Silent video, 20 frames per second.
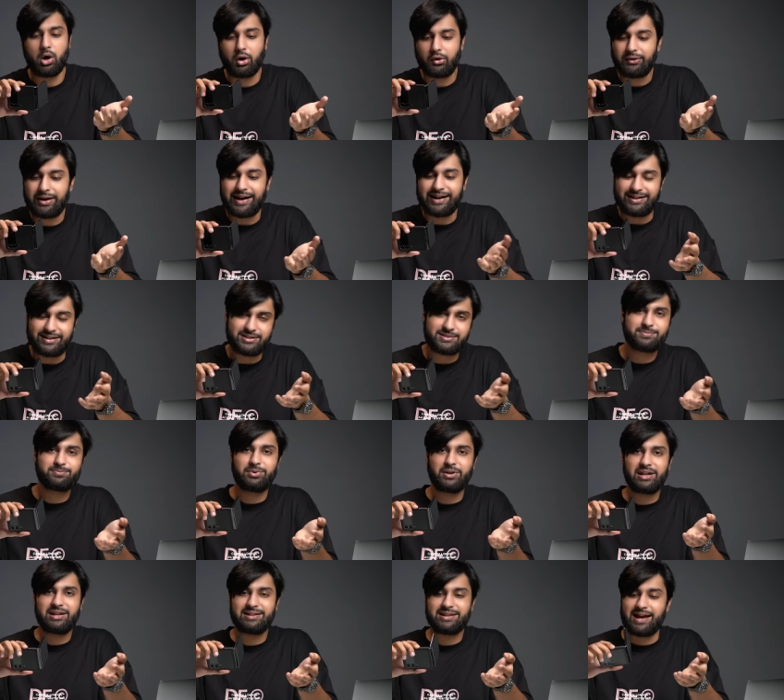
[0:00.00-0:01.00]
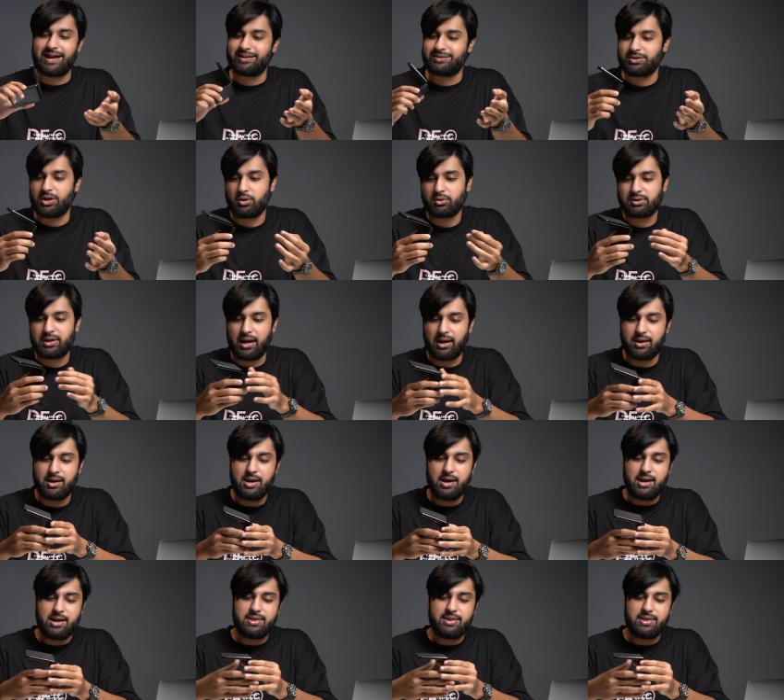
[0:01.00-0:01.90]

All right, that's pretty nice. Okay,